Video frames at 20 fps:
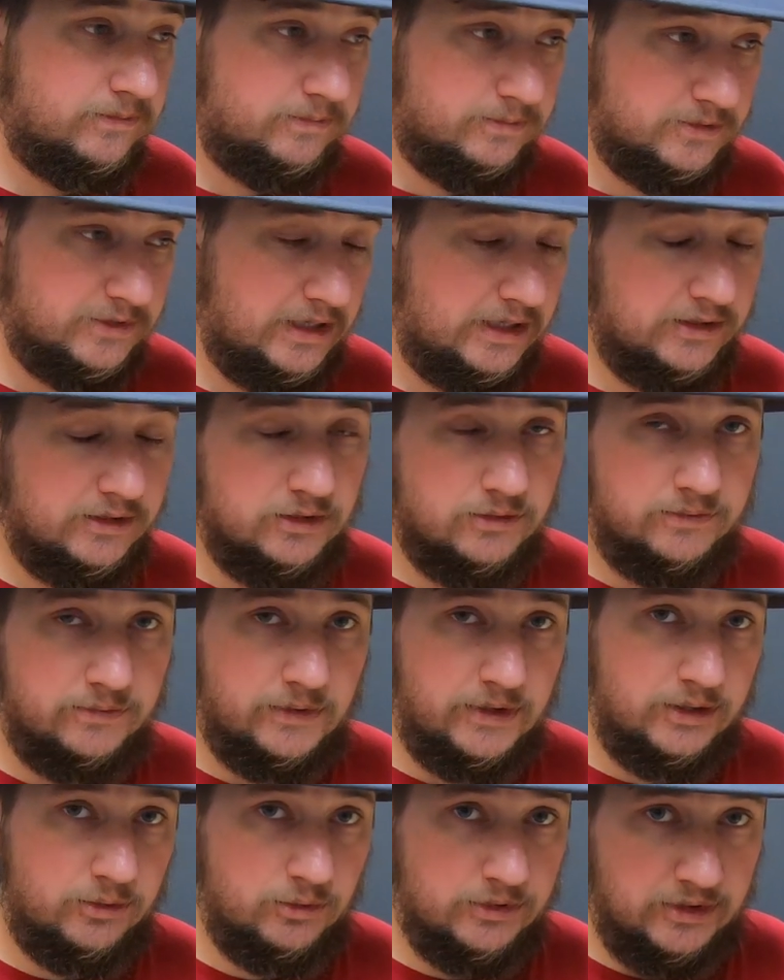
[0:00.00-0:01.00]
Side note
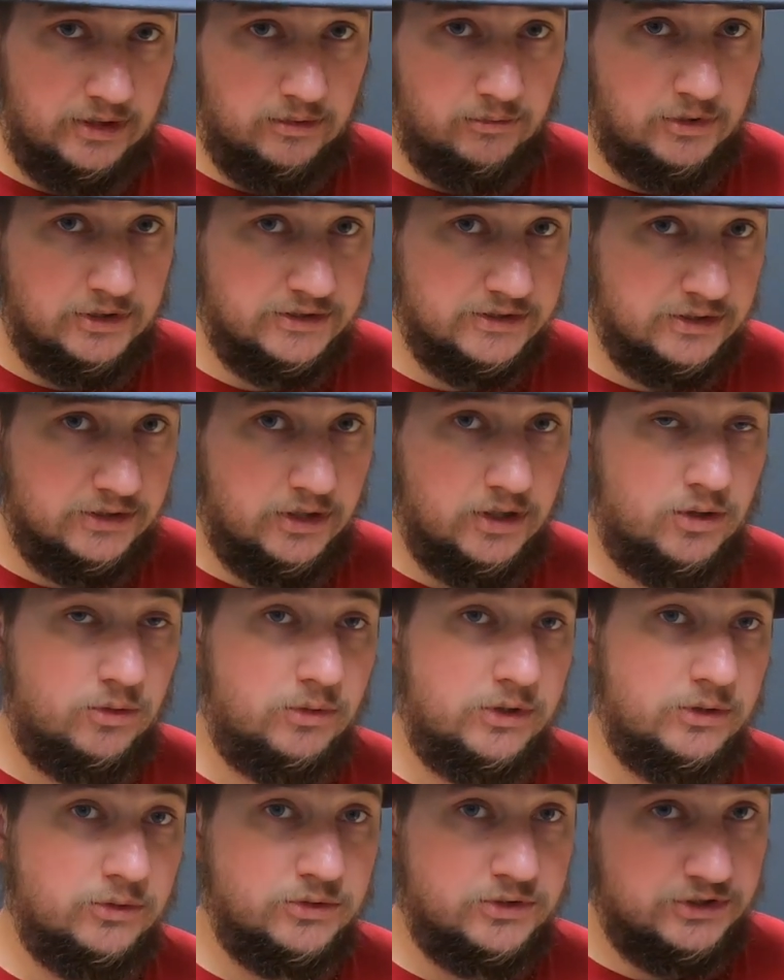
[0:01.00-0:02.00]
for anyone that wants to know,
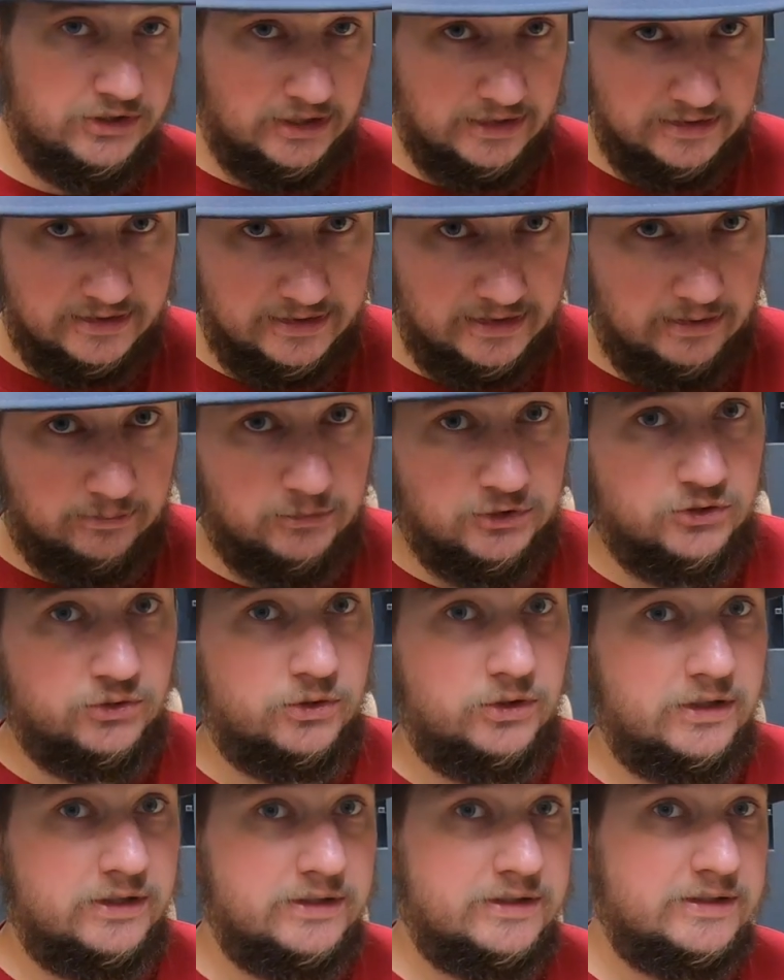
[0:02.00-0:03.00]
we use Jet Set
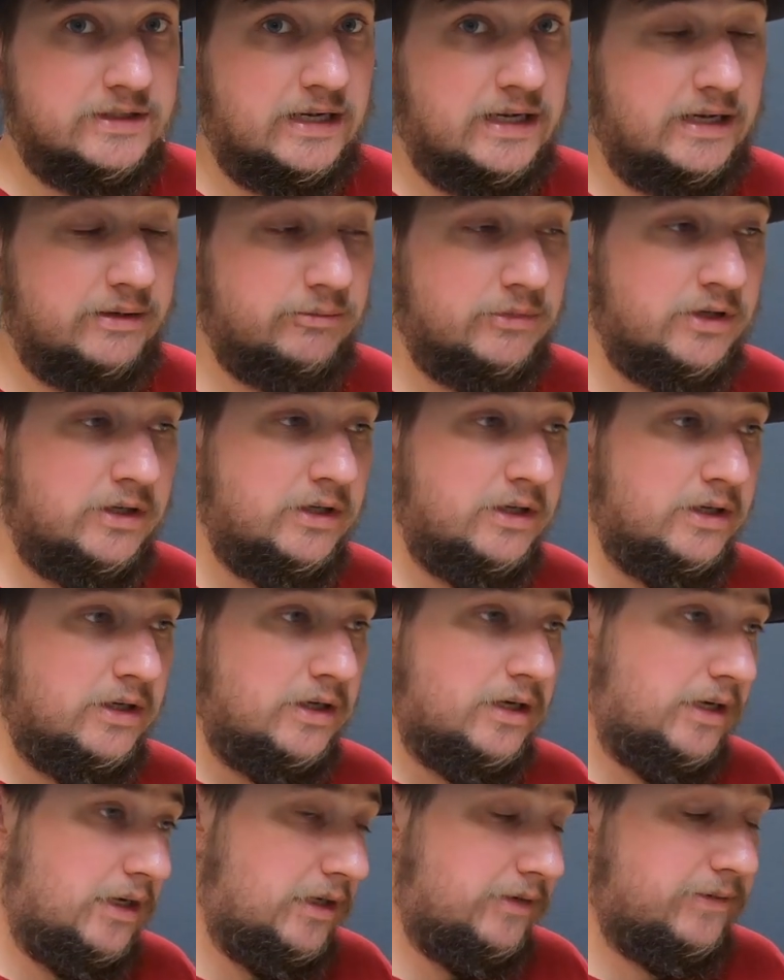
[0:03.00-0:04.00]
majority of the time.
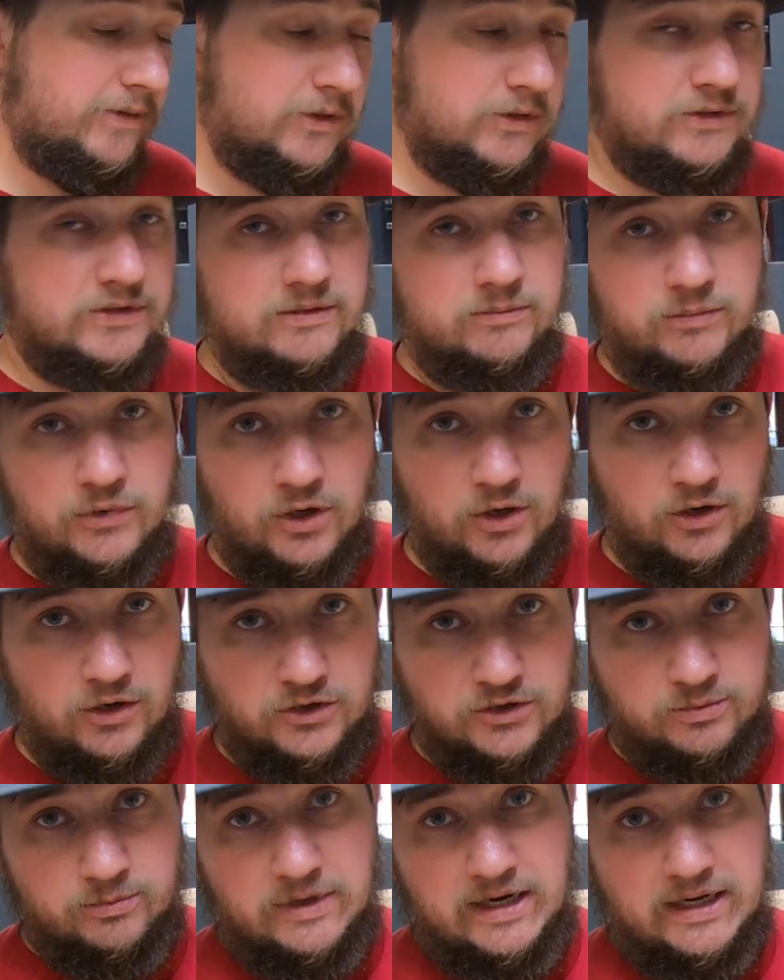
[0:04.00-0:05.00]
If you're using
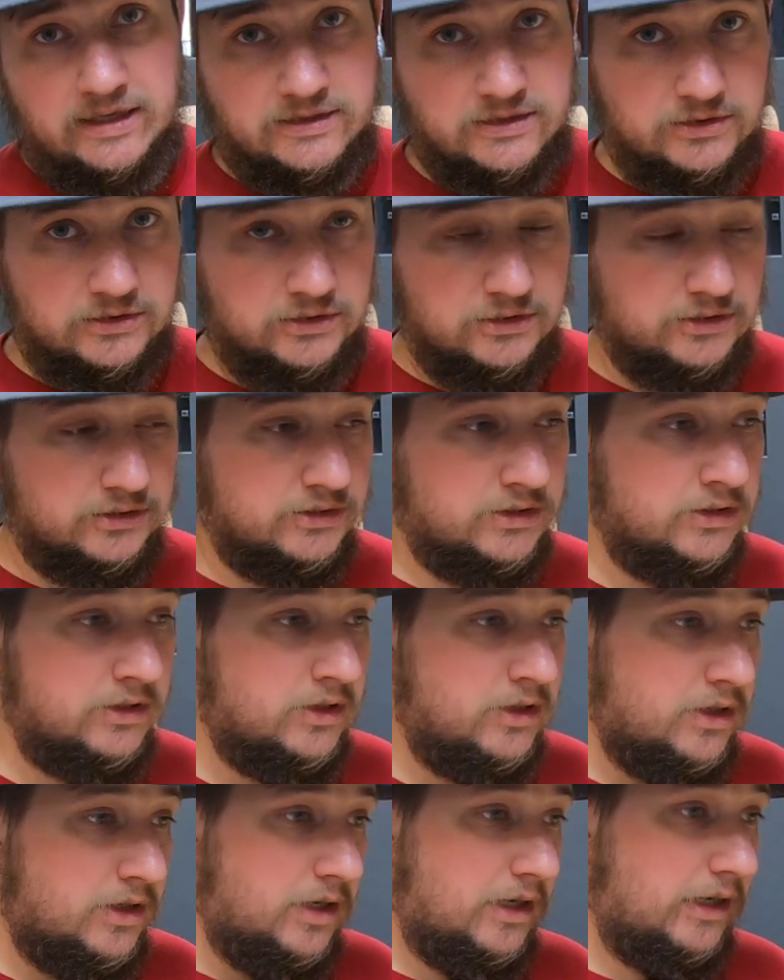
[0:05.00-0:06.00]
Barge, Masters,
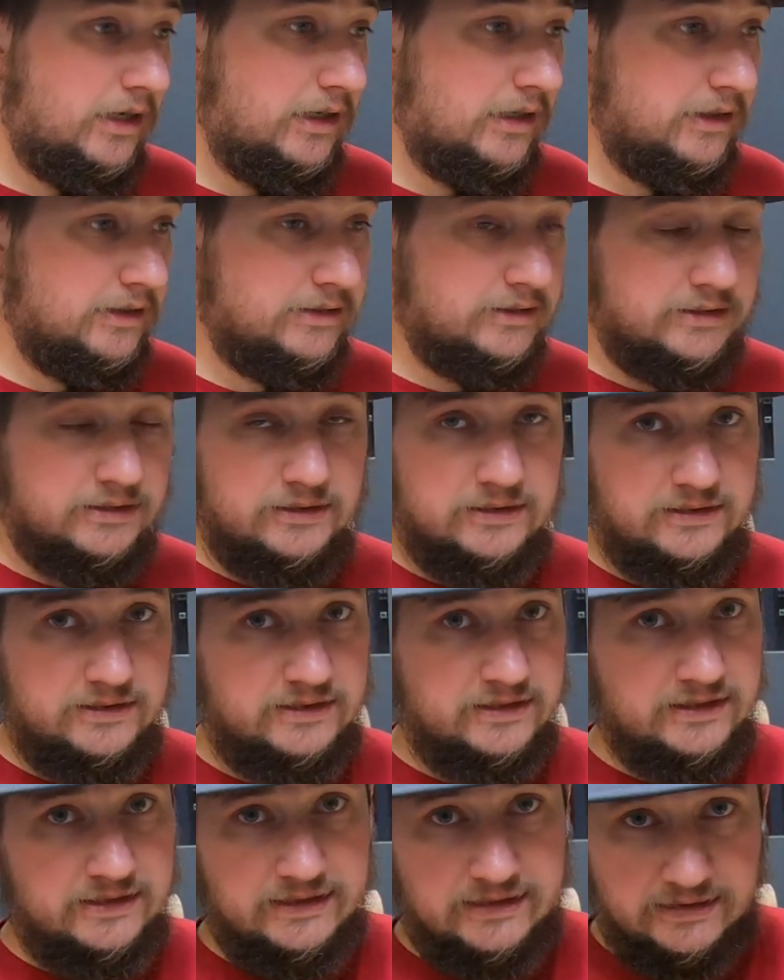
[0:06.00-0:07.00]

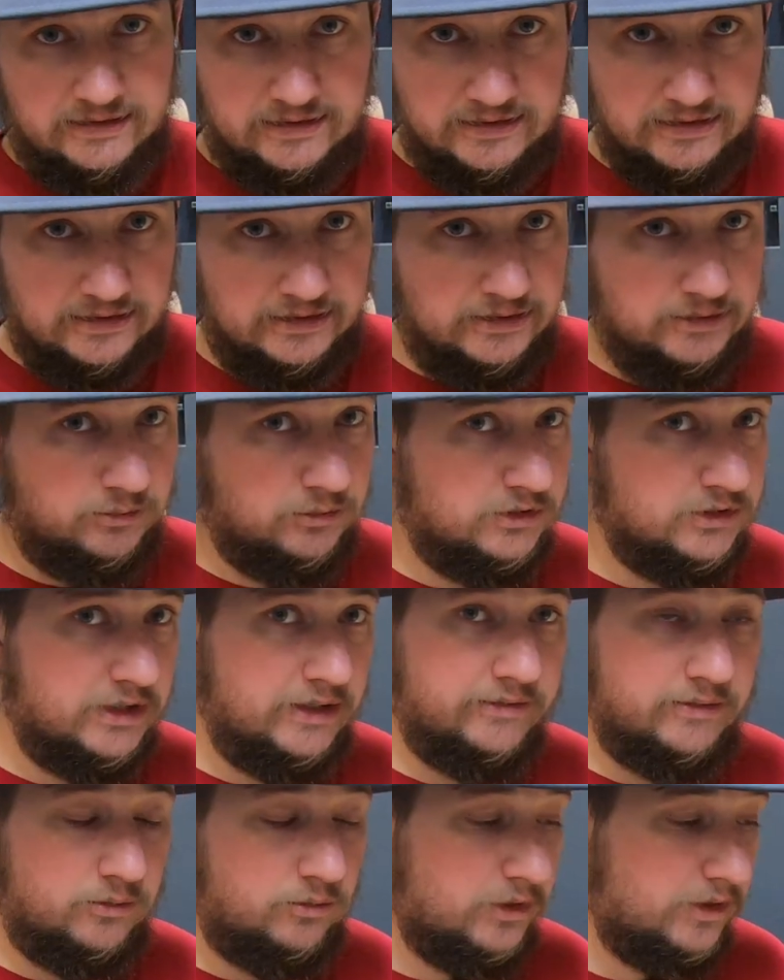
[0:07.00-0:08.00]
CDC,
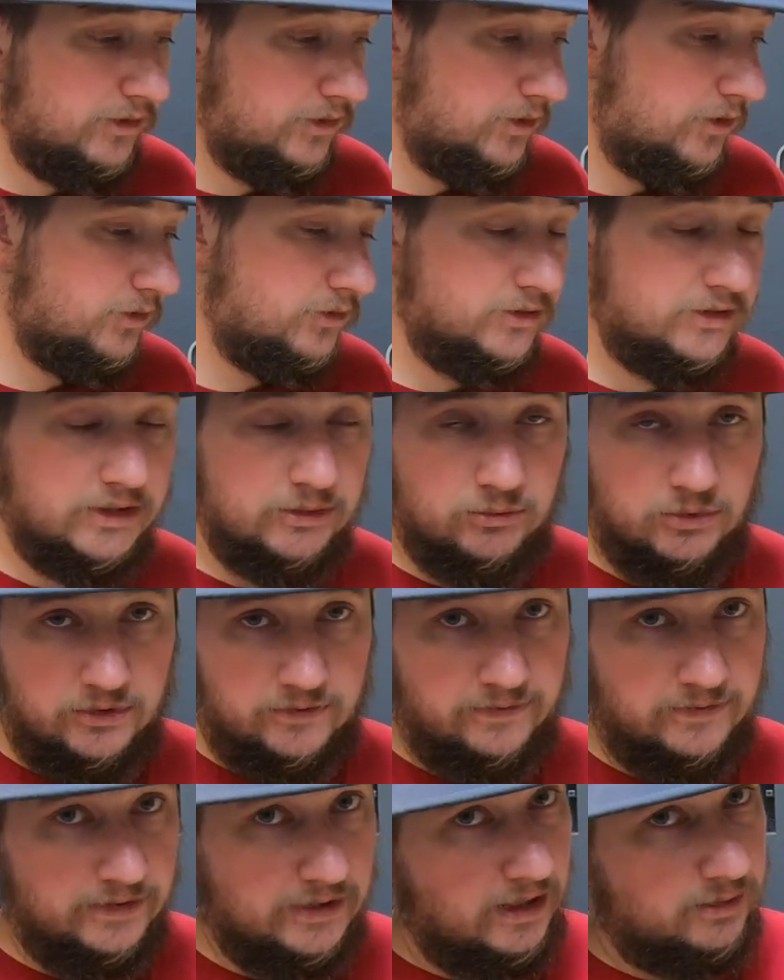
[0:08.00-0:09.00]
whichever one of those, they work
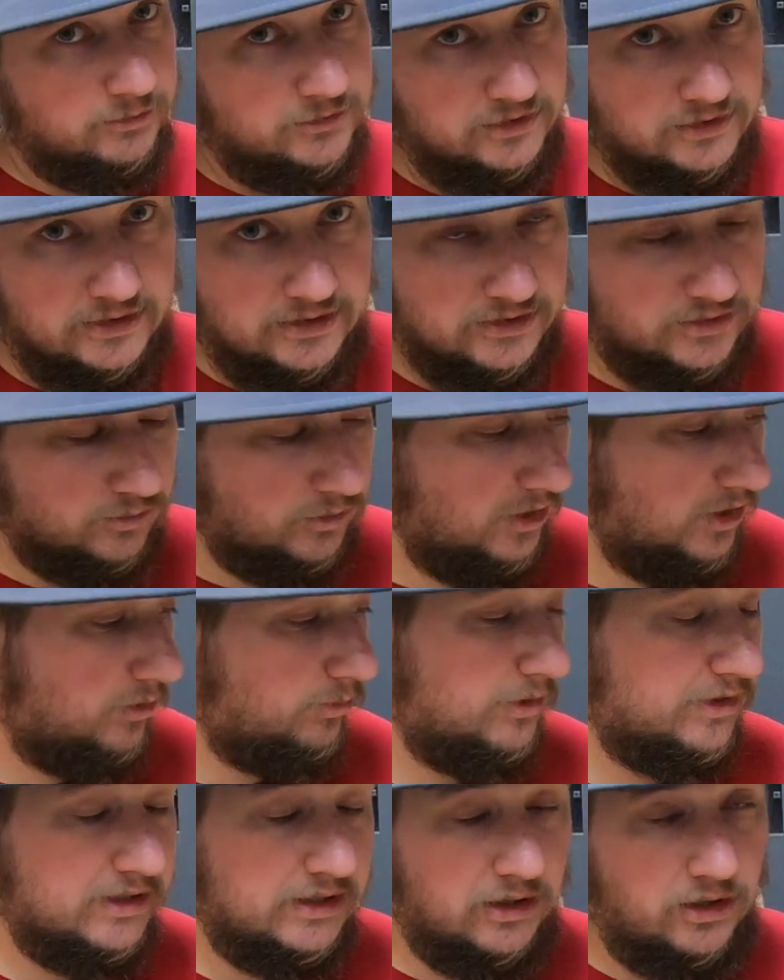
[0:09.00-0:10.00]
phenomenally as well,
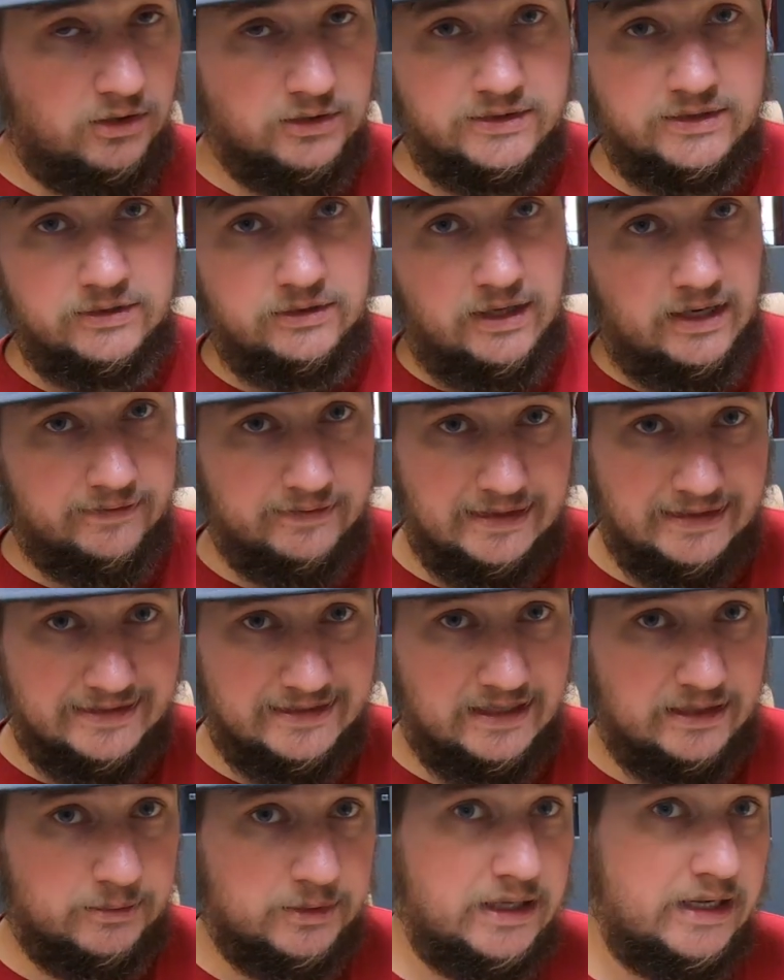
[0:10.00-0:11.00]
but they all still have that
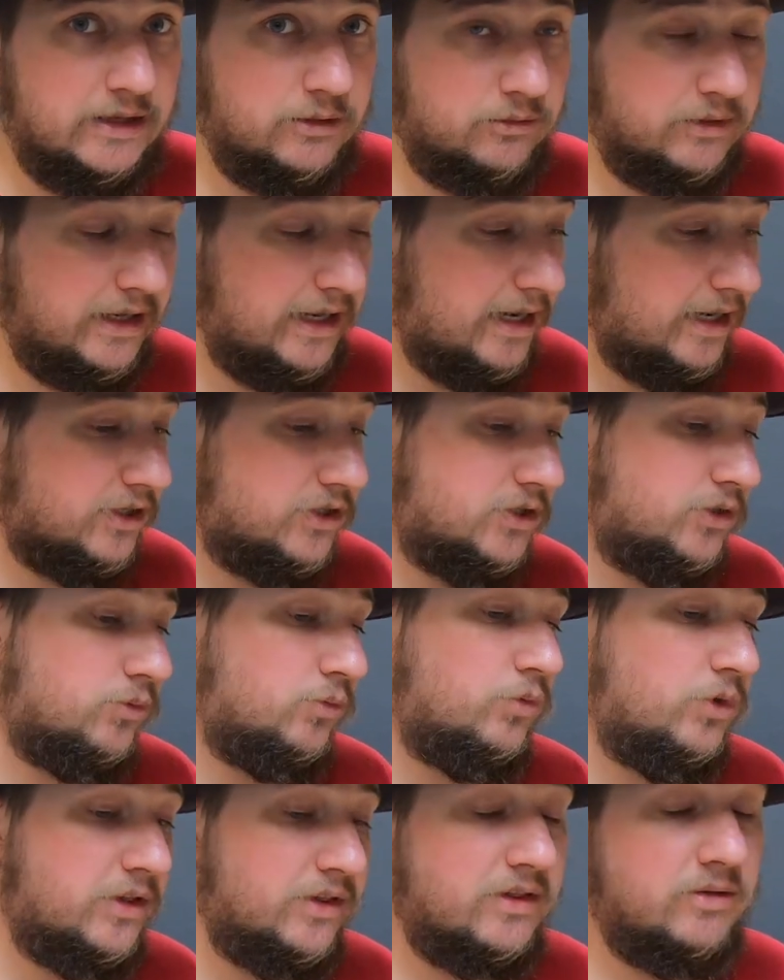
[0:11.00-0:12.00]
same kind of reaction
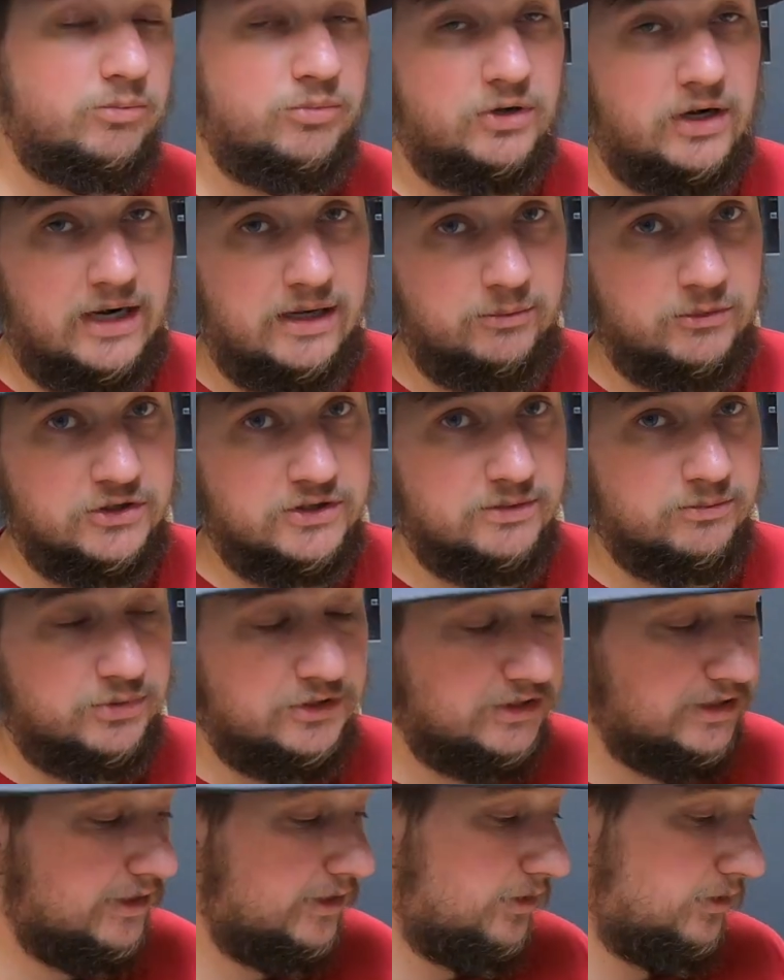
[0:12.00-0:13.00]
with the primers in
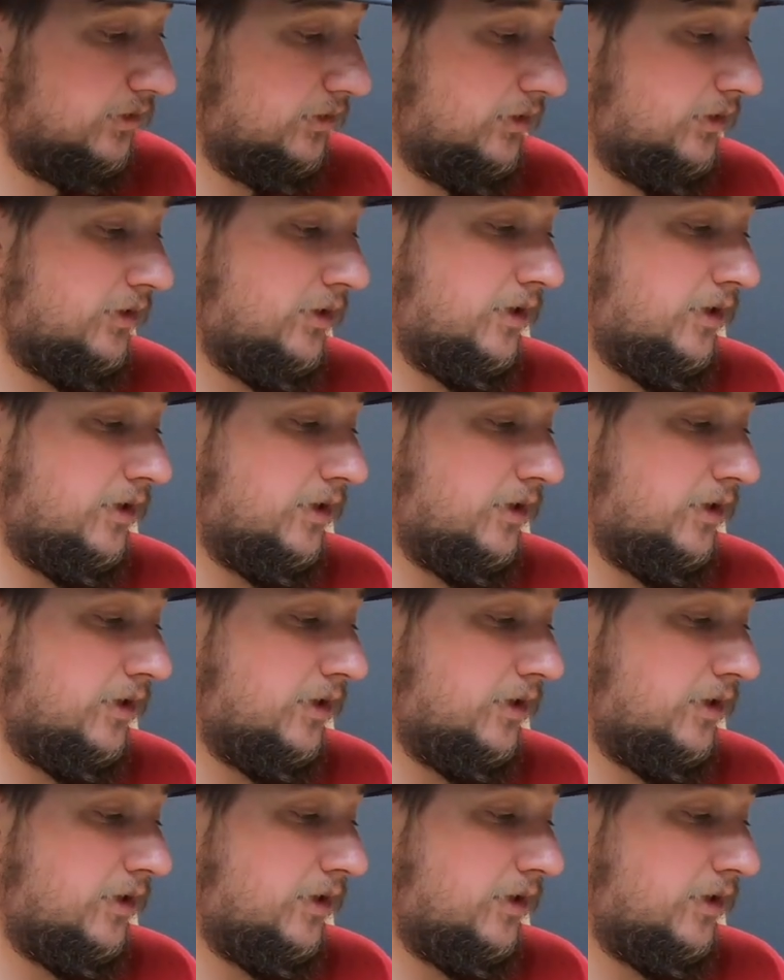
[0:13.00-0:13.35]
particular.